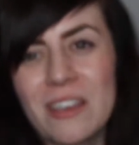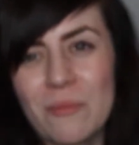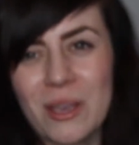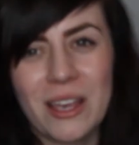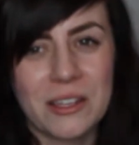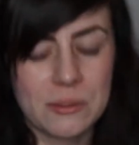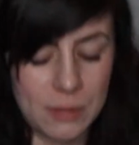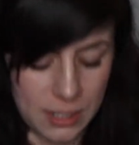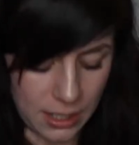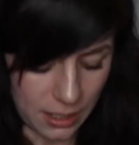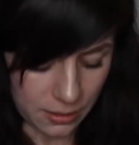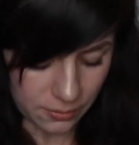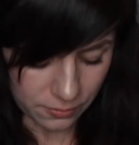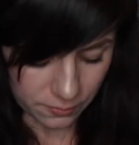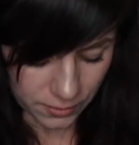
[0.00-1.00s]
give my husband.
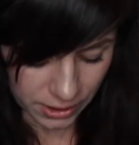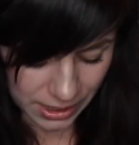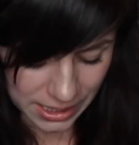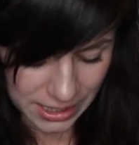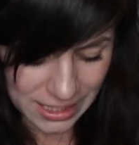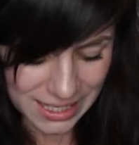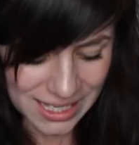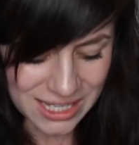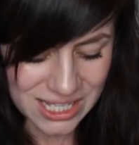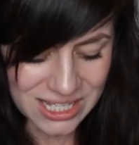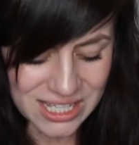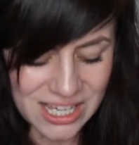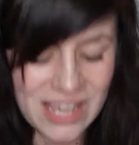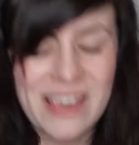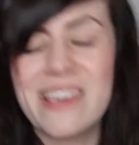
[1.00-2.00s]
I don't really
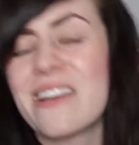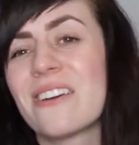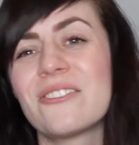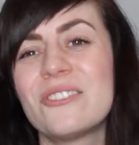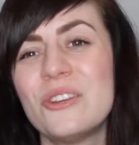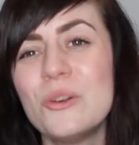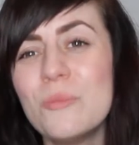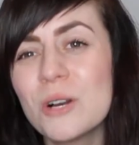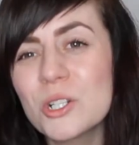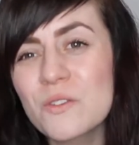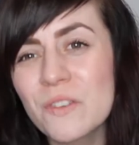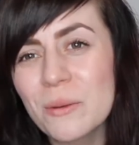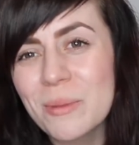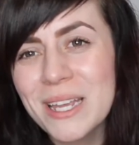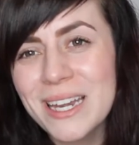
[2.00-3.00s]
care too much
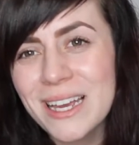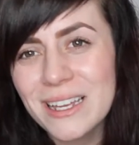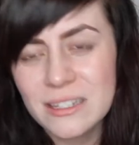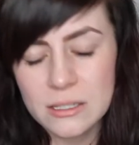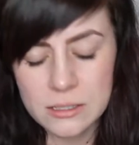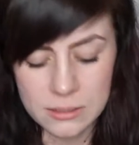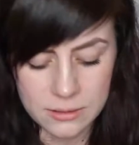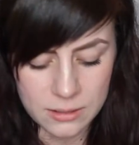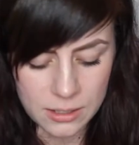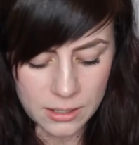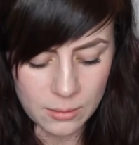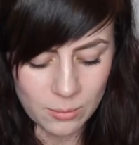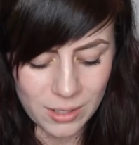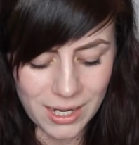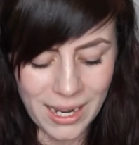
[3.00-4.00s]
for peanuts,
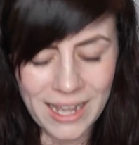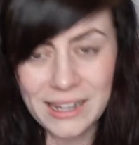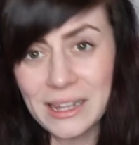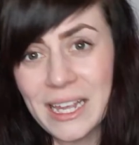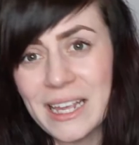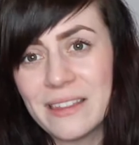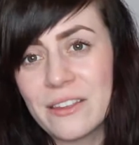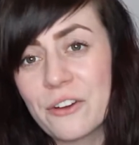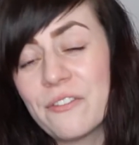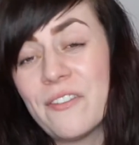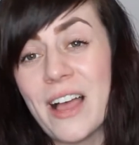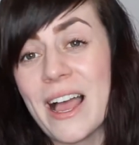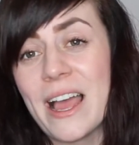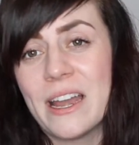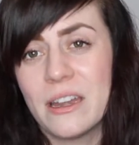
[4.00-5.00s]
but they're
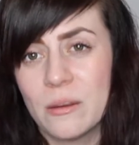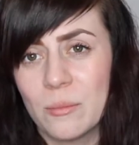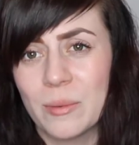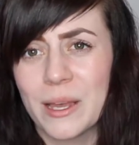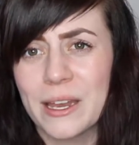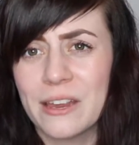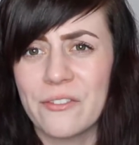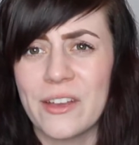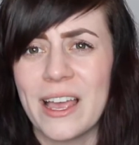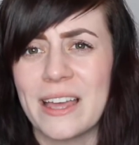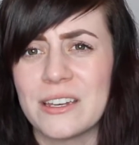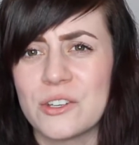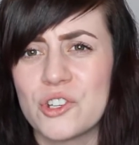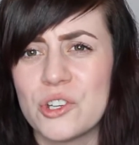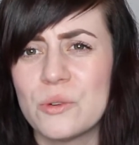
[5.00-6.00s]
fine. But if I
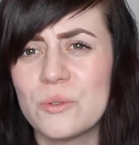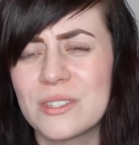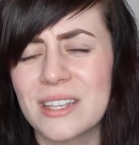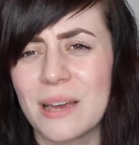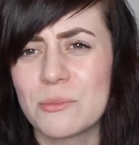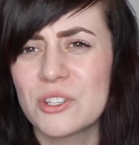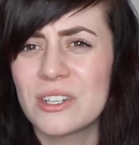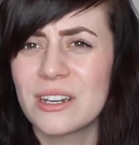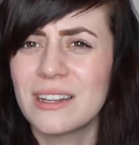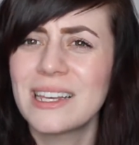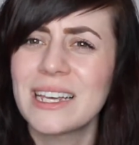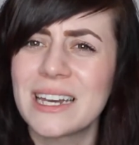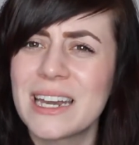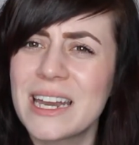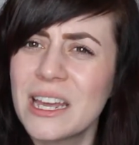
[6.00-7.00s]
had to choose, I'm just not
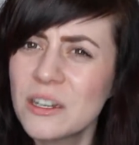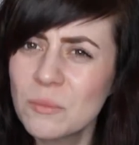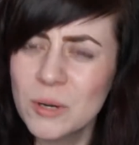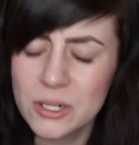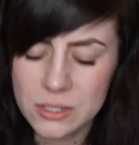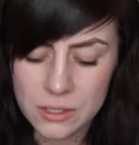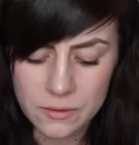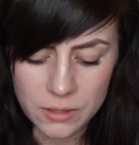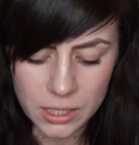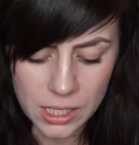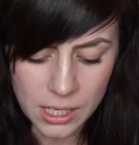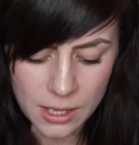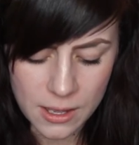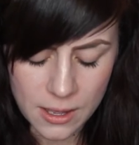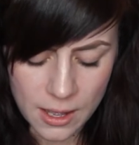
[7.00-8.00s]
like a nut person really.